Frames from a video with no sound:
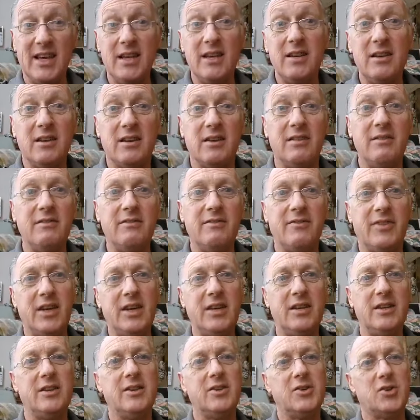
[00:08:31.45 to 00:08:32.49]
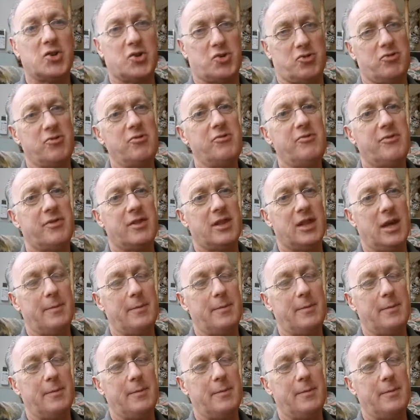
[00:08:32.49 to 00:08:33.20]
inconvenient truth